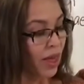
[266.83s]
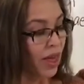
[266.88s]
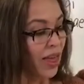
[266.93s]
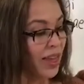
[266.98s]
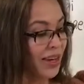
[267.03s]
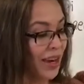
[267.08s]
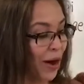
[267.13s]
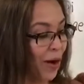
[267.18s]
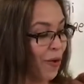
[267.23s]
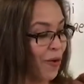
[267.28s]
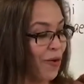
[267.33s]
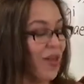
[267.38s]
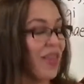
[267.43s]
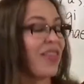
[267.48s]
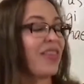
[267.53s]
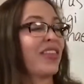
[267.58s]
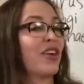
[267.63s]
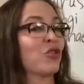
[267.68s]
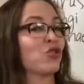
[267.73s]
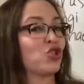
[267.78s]
Now,
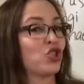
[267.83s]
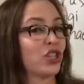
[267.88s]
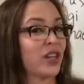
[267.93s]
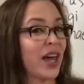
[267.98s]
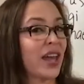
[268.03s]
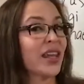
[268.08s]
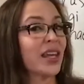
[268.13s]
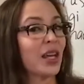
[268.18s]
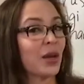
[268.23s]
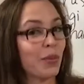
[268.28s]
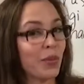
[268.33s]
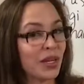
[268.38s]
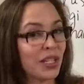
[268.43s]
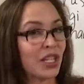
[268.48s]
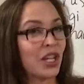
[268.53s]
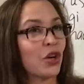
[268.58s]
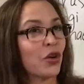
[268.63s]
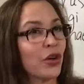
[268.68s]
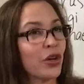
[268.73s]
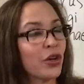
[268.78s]
their genetic
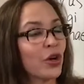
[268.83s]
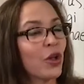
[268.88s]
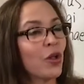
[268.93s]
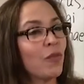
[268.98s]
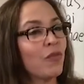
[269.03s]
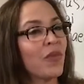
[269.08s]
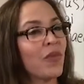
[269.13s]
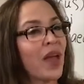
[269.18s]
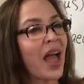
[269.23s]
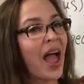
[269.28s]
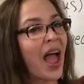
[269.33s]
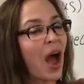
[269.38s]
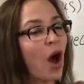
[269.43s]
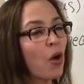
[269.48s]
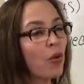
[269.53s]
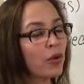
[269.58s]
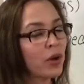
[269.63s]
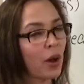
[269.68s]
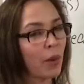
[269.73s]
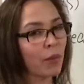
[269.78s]
material
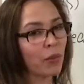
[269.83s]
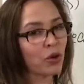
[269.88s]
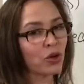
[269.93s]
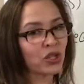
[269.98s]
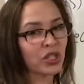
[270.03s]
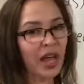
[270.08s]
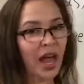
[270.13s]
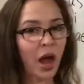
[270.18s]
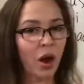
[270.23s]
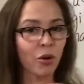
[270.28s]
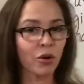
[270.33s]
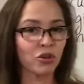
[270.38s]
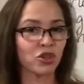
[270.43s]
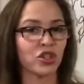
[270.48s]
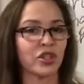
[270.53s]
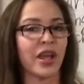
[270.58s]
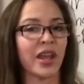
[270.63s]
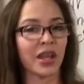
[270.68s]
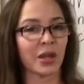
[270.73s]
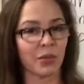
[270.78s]
outnumbers our
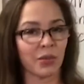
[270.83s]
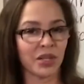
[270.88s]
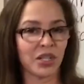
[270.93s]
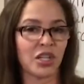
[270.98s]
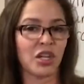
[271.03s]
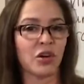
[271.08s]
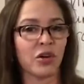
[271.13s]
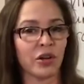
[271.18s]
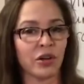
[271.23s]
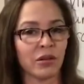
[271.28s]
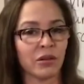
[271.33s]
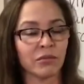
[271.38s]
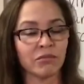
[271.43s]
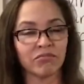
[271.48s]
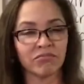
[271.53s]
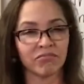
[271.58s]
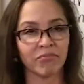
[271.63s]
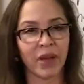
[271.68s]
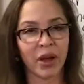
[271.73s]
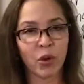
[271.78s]
genetic material
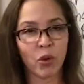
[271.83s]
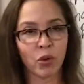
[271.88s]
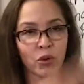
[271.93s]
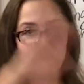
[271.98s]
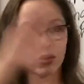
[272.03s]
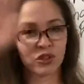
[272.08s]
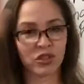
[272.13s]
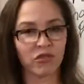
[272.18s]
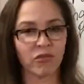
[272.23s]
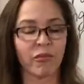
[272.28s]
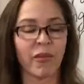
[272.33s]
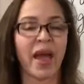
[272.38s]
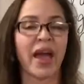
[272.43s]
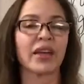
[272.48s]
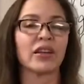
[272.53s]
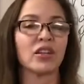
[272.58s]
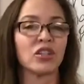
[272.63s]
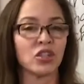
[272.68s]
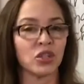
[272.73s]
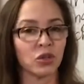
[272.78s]
by orders of
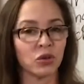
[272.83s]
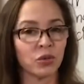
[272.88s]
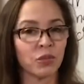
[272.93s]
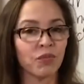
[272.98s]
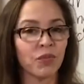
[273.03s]
magnitude.